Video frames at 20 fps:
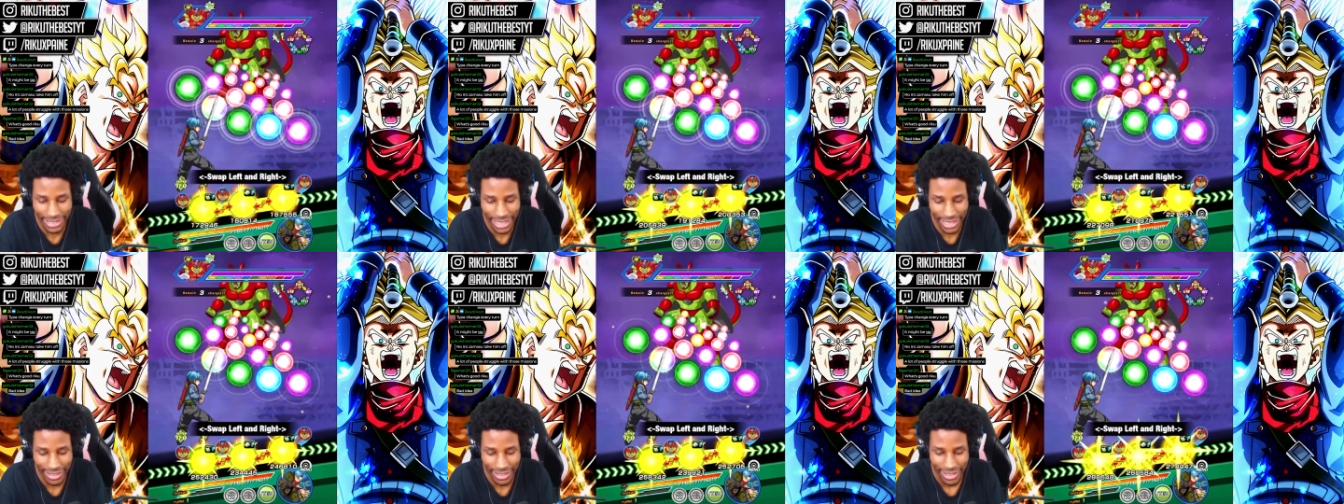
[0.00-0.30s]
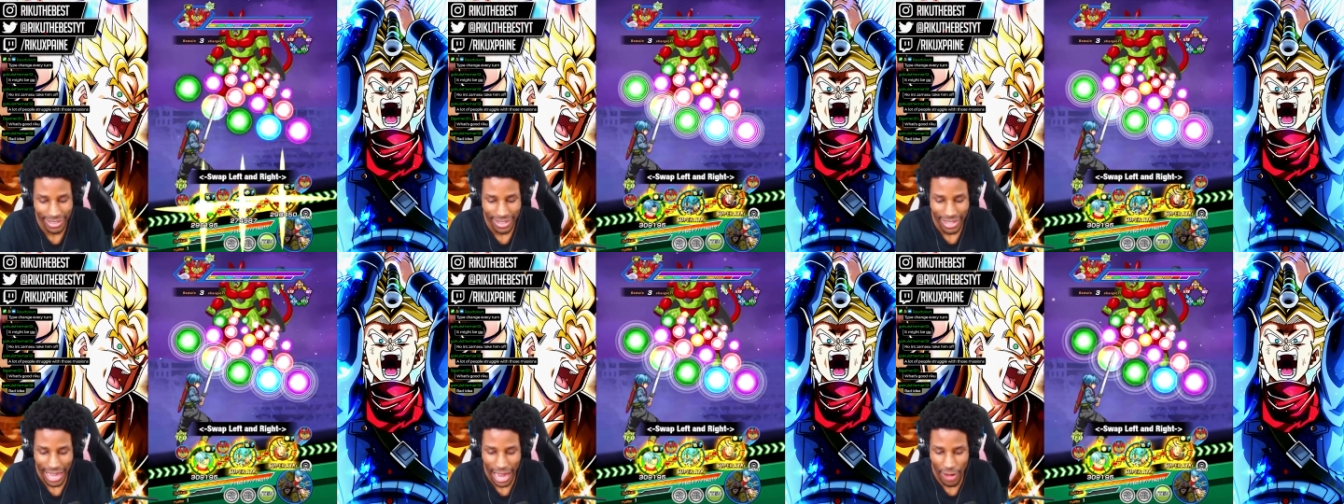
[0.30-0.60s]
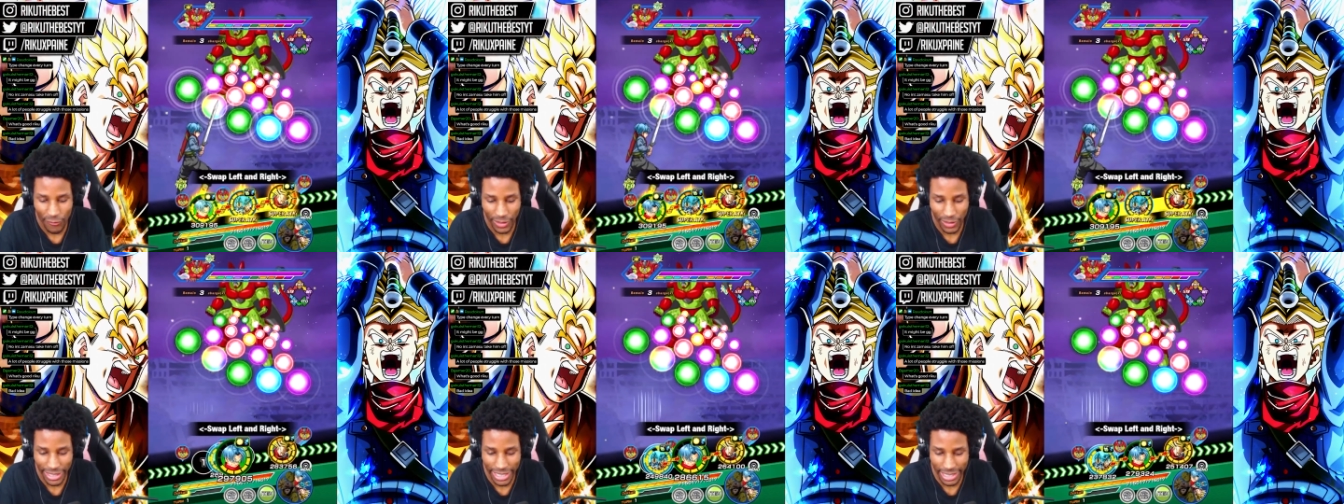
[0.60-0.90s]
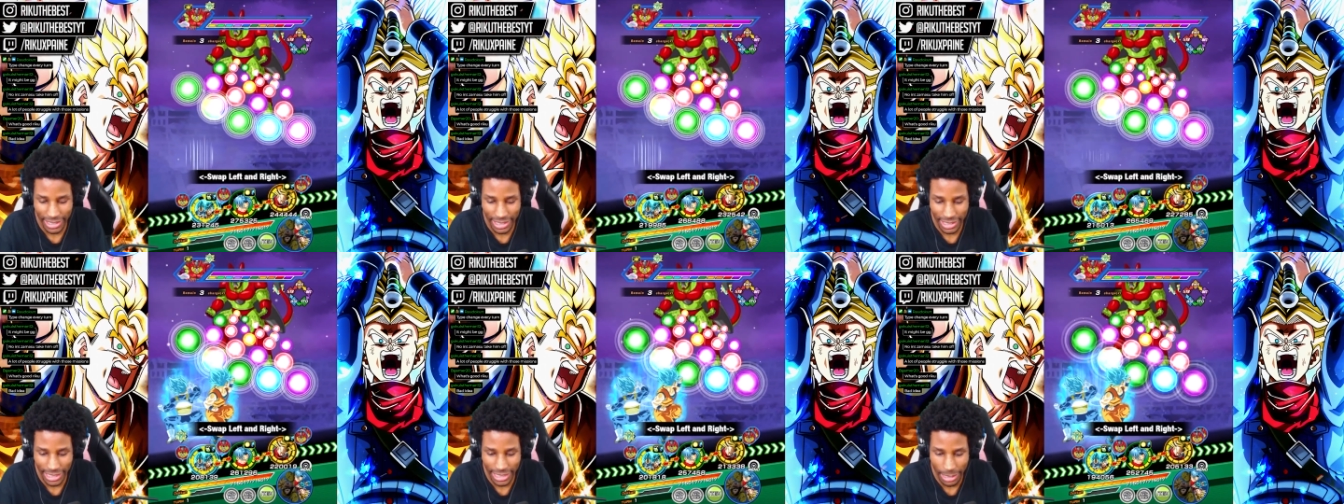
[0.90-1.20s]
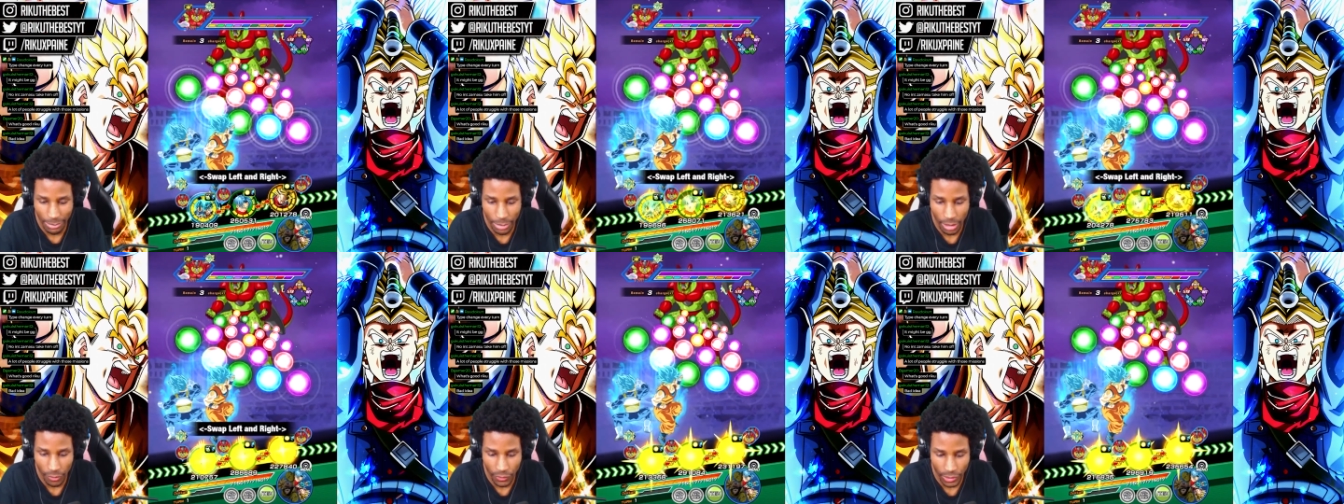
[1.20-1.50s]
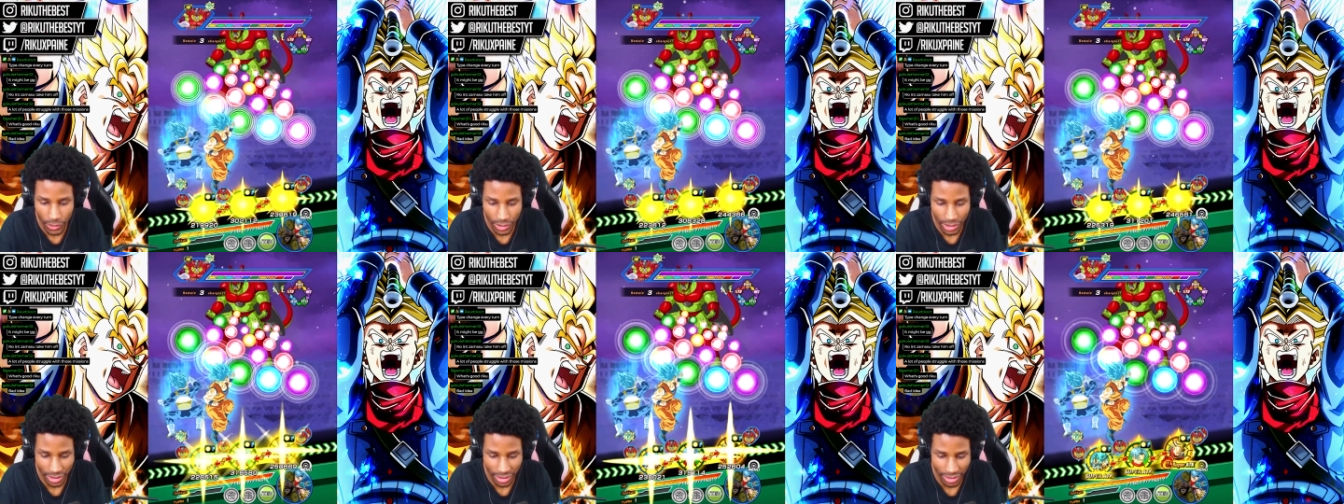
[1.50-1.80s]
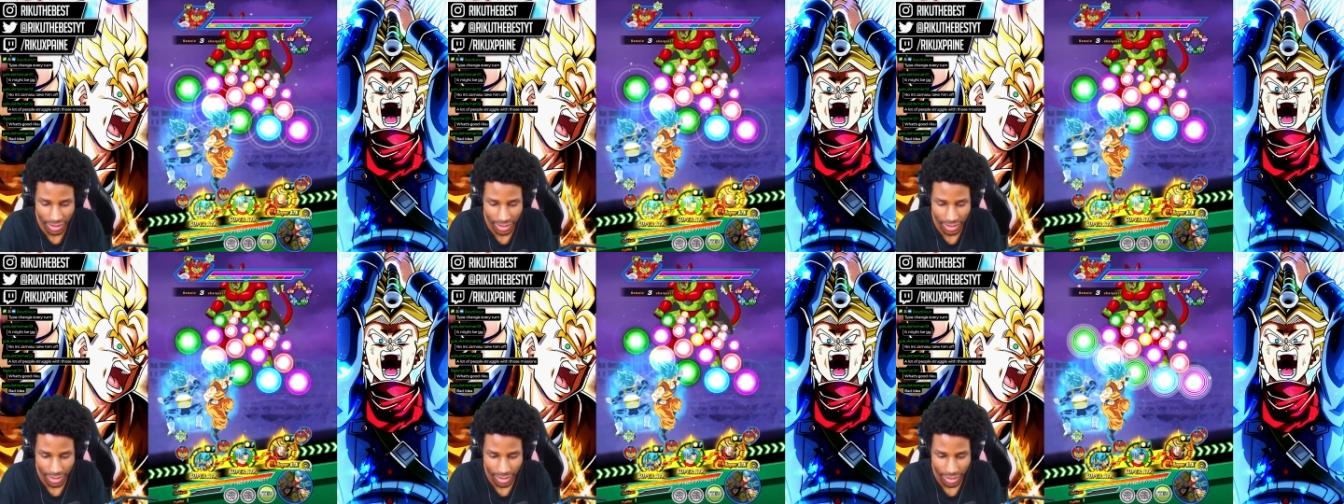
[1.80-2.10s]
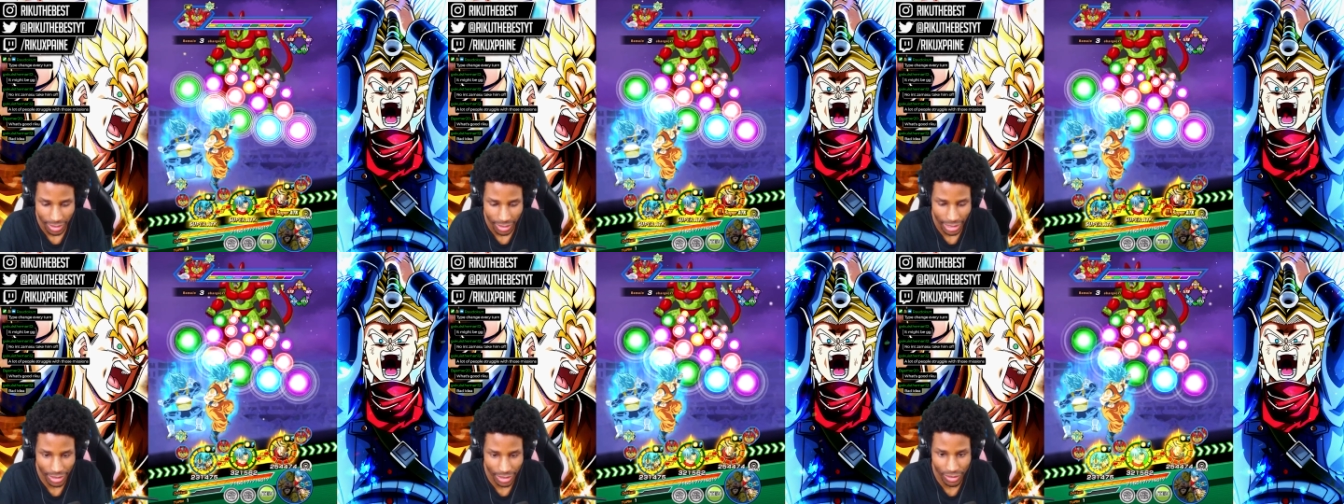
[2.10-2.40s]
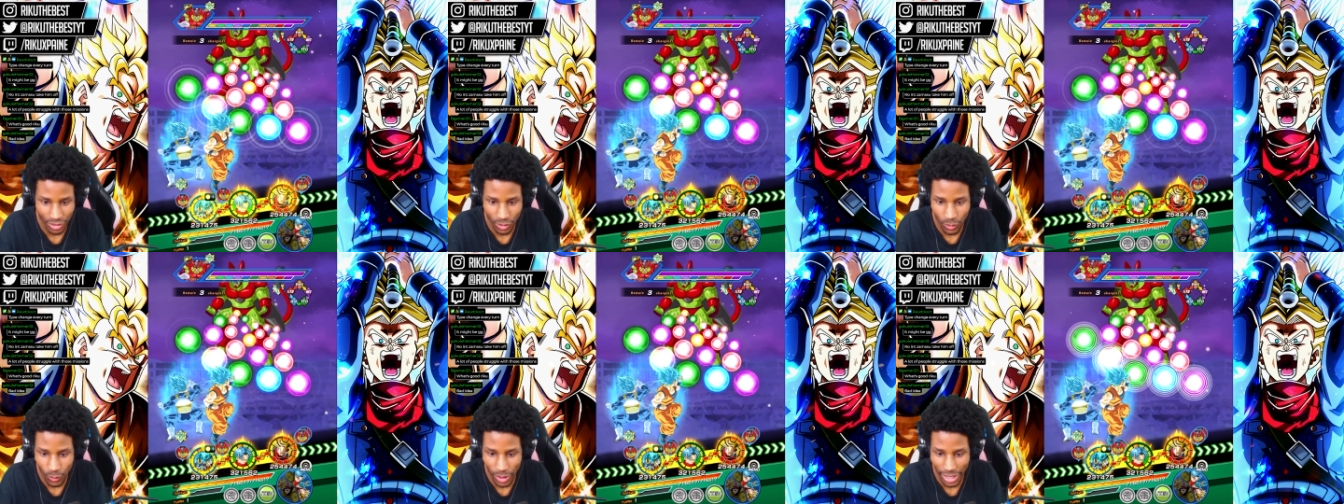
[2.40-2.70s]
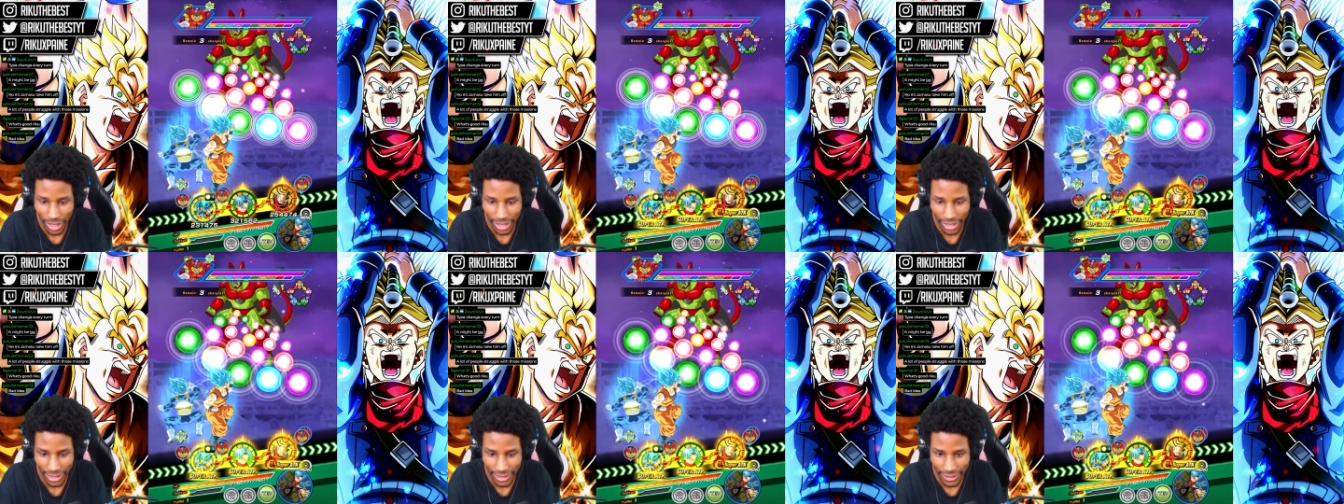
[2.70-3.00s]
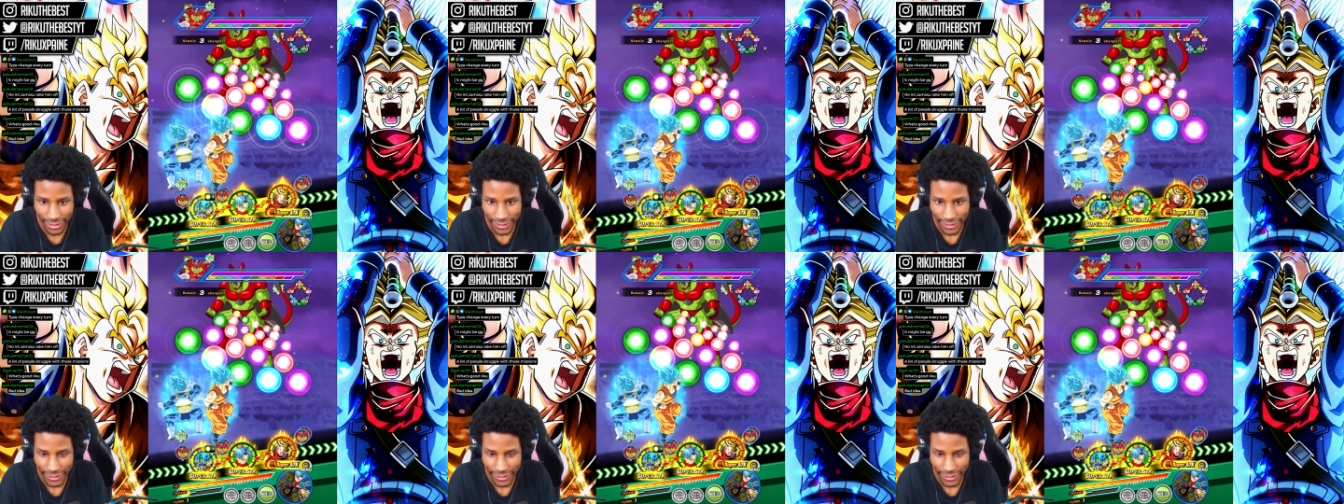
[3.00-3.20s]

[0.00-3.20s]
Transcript: like, I feel like he has the same difficulty. I don't know why.